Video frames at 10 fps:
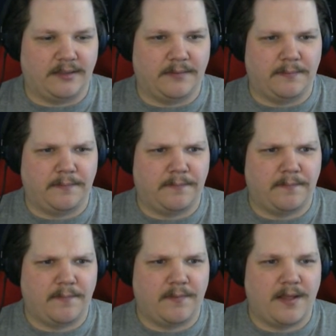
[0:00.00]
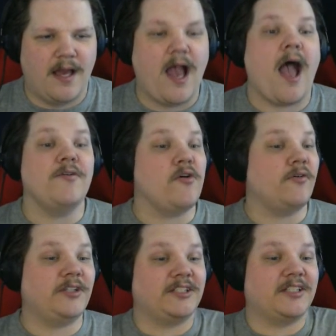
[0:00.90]
It's suitcase. You
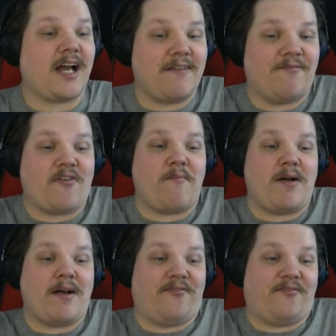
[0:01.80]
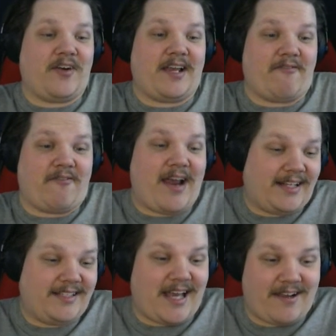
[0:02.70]
just got it from a freaking
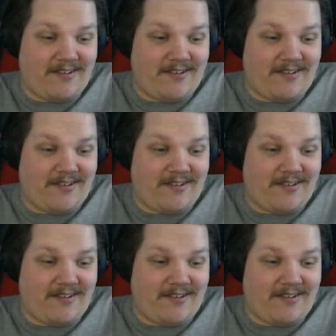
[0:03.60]
rectangle.